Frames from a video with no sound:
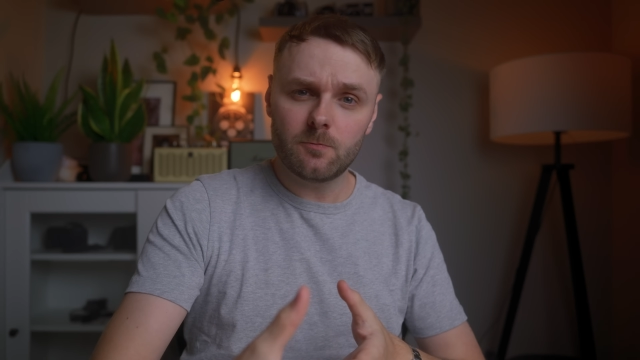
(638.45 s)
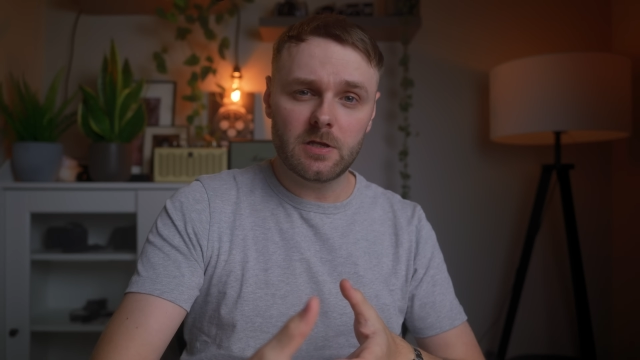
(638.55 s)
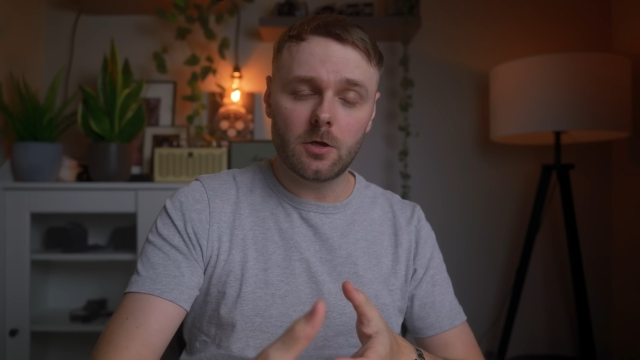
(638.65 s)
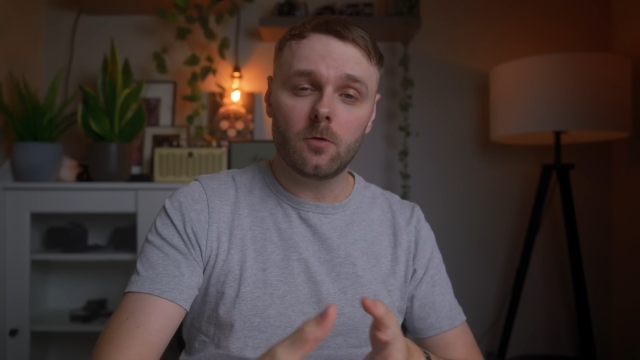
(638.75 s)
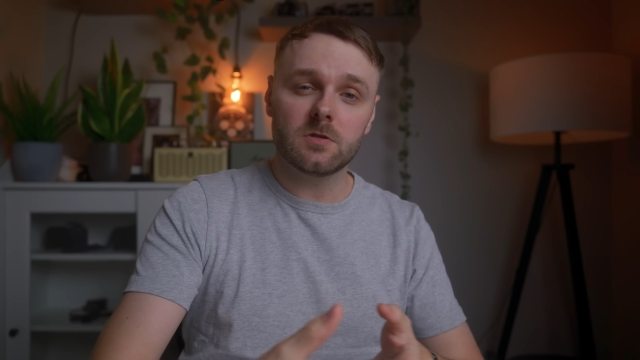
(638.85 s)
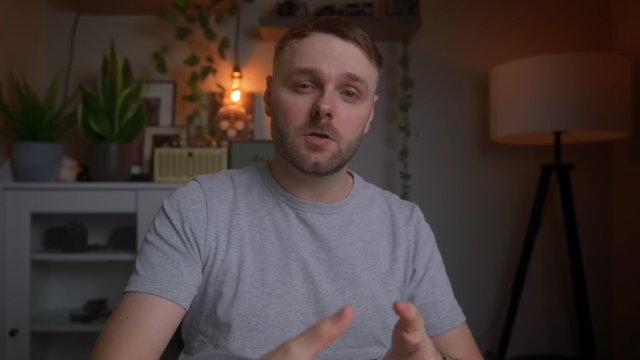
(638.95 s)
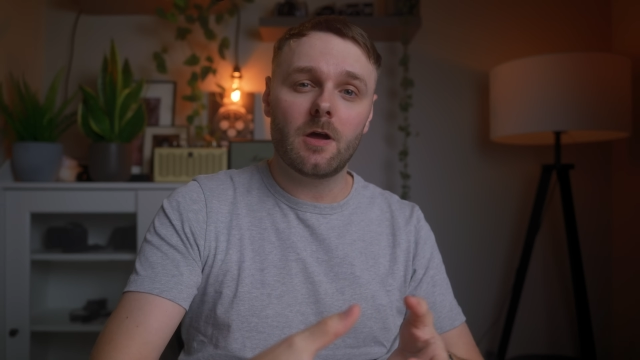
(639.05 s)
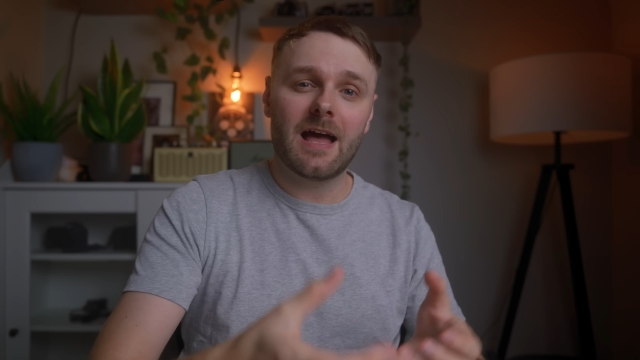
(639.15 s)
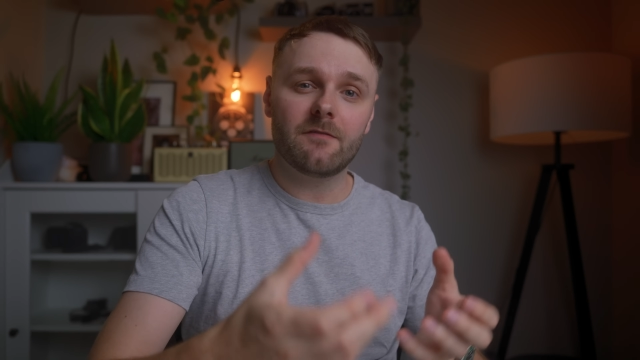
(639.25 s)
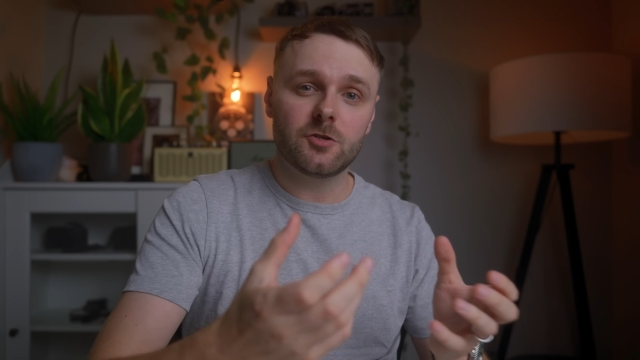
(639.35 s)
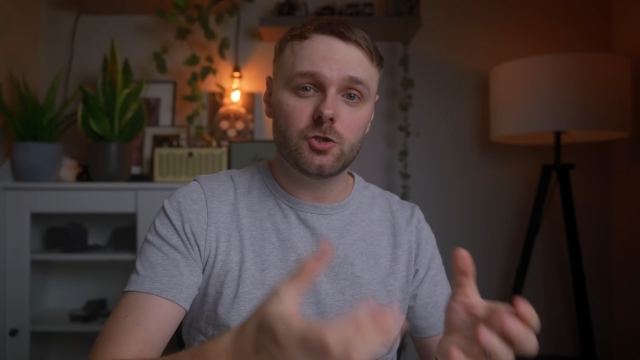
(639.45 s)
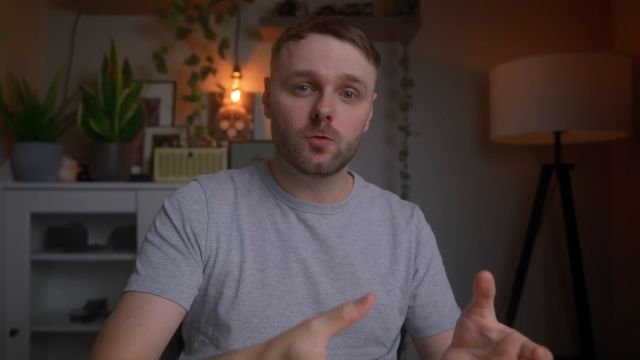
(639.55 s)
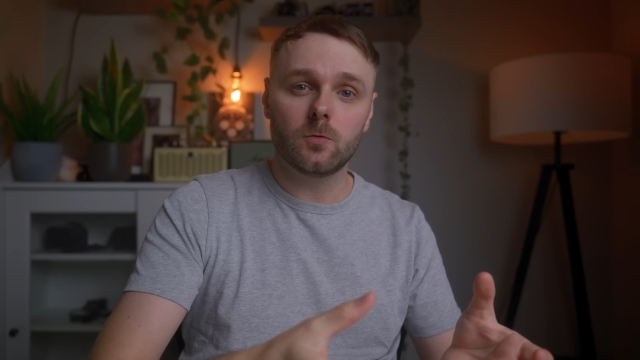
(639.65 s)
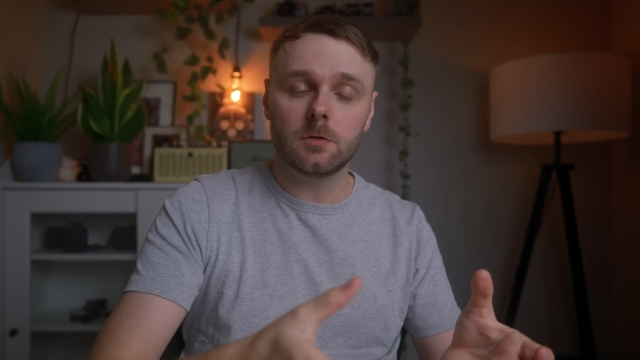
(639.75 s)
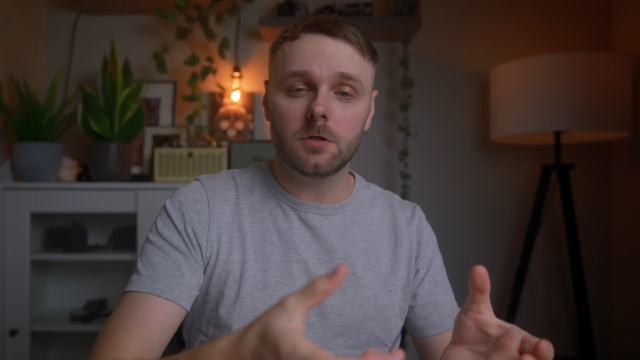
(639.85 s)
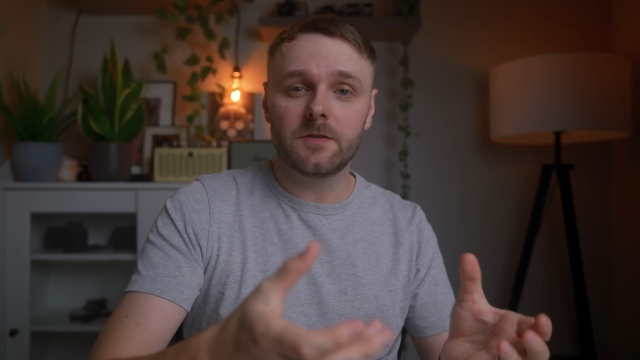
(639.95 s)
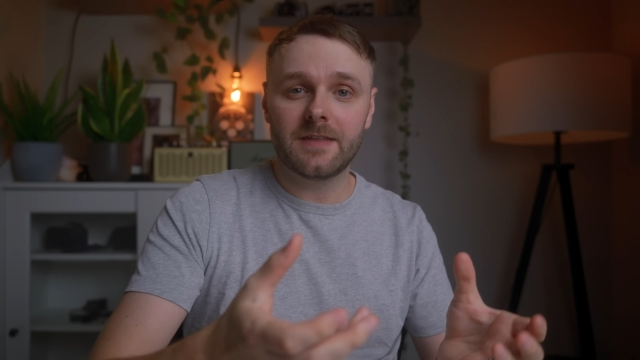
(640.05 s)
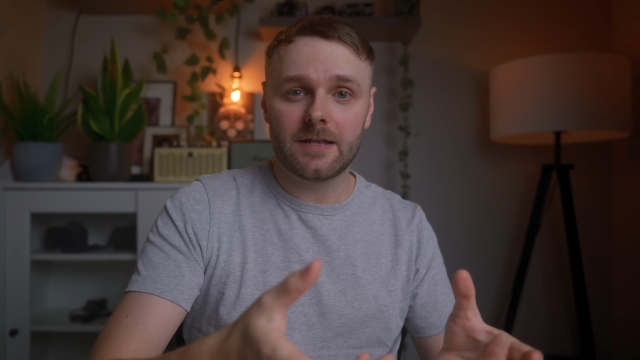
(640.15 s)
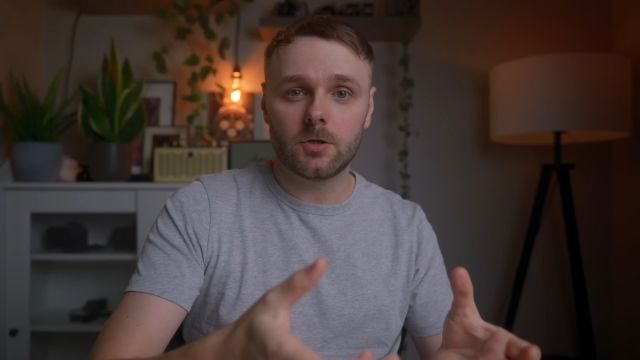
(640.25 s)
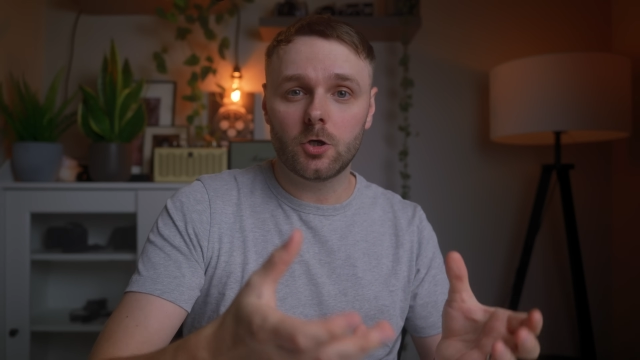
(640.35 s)
we also have dual
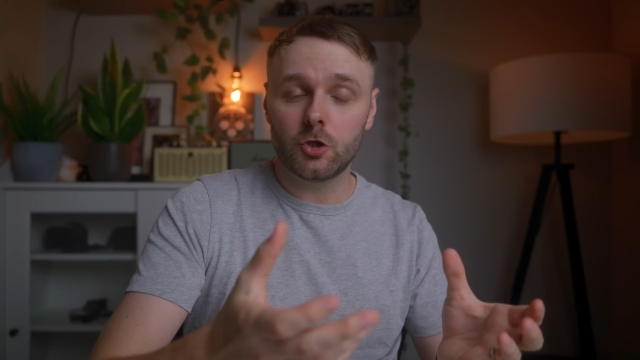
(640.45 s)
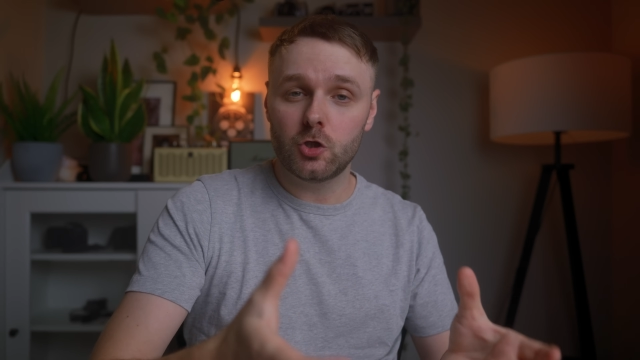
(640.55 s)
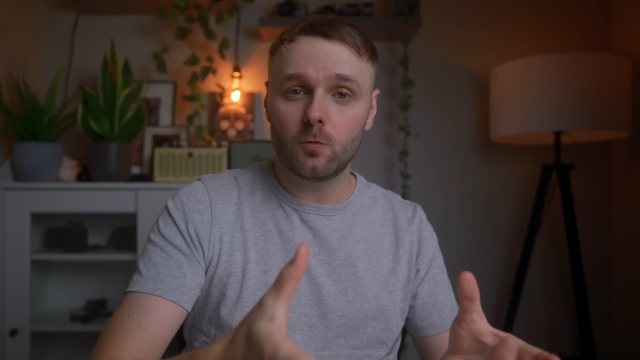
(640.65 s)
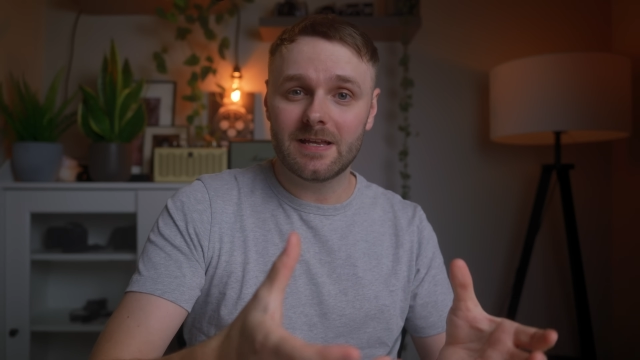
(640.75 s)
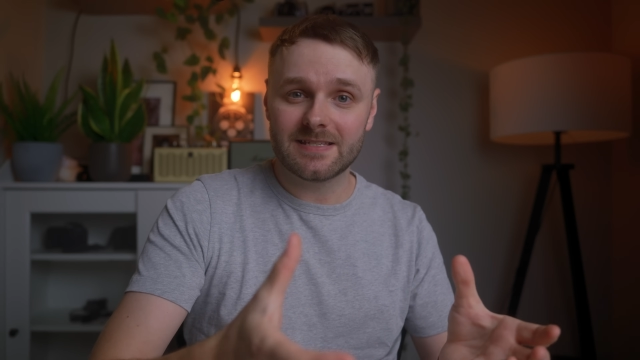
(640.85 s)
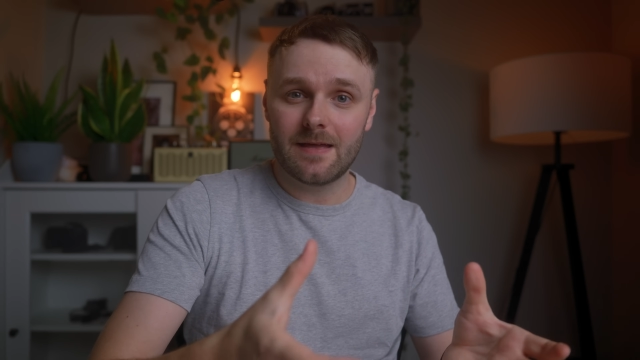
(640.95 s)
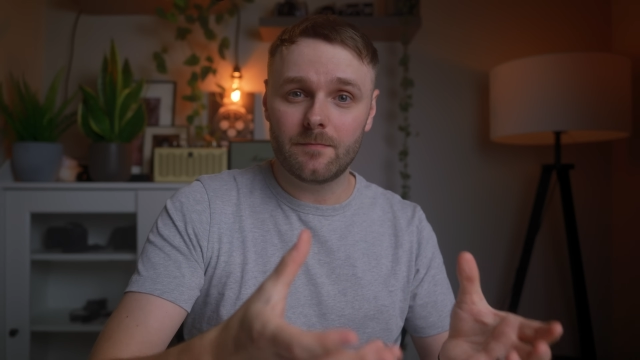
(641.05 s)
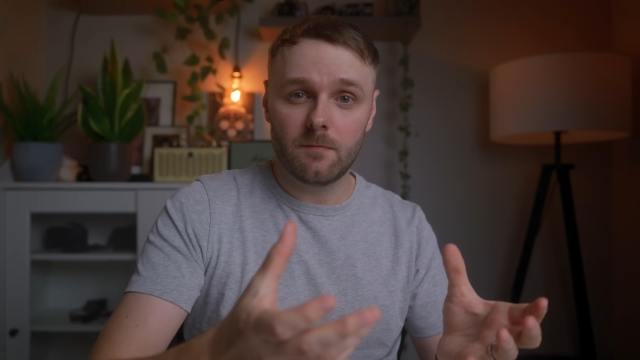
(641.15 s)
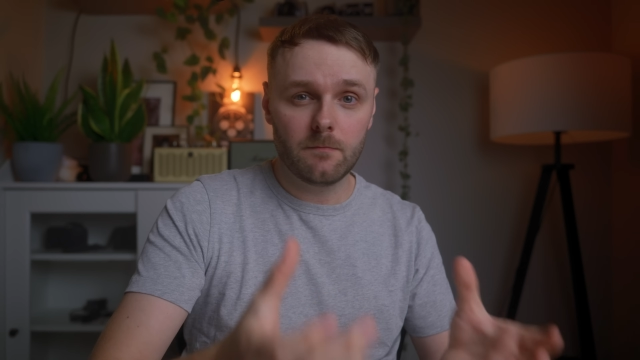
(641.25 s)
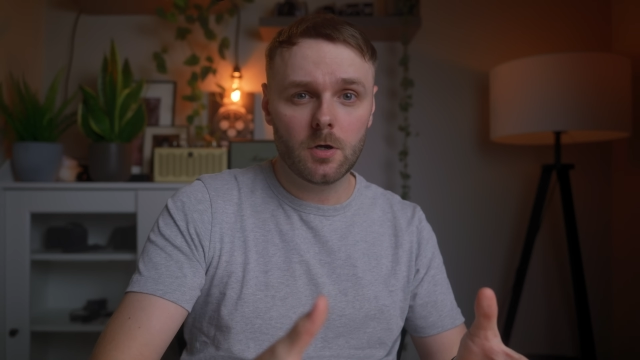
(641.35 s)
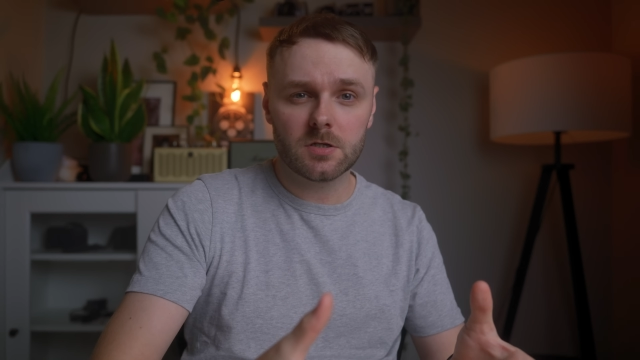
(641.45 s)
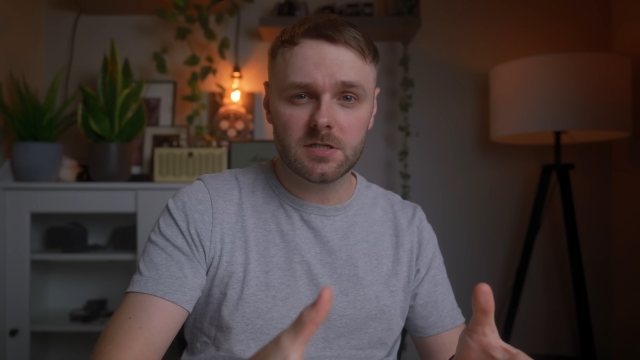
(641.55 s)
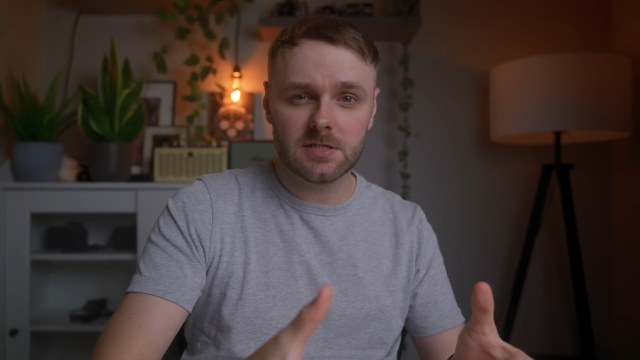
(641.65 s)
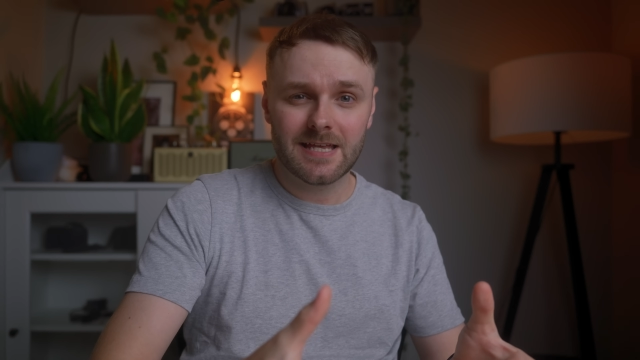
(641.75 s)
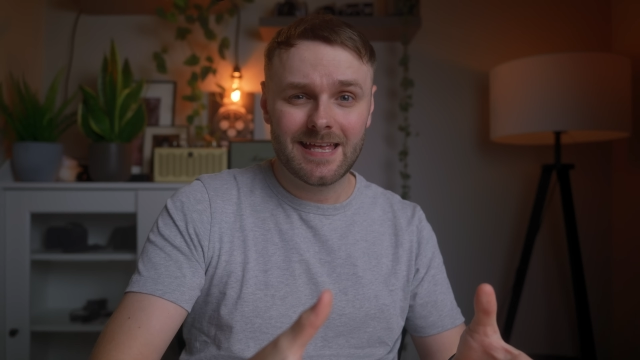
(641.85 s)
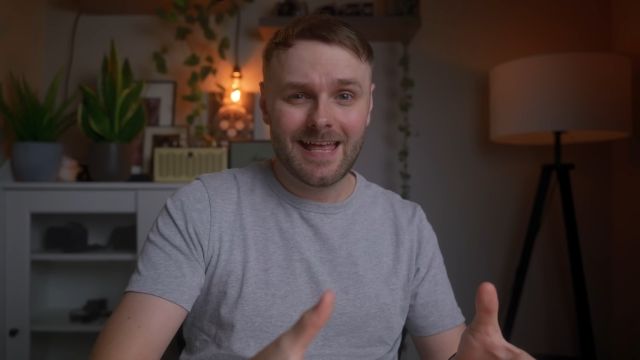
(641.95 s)
nano USM motors,